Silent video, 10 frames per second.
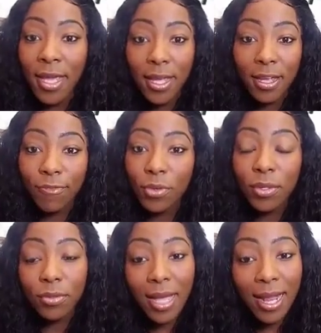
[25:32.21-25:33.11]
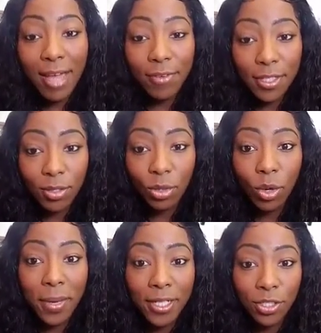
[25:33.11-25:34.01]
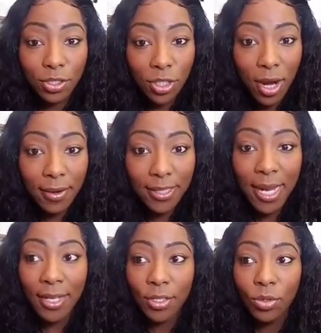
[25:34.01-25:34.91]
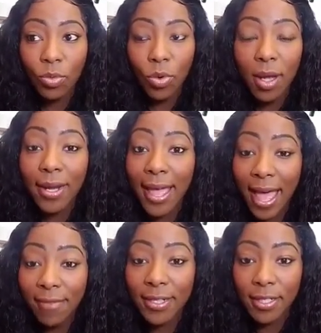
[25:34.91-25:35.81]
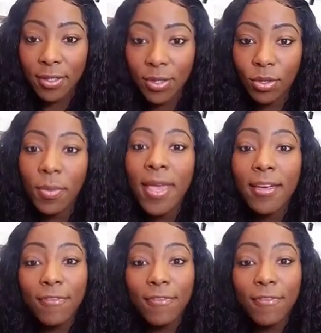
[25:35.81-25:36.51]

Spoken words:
If you do not have a youth group at your church and you want to have a youth group,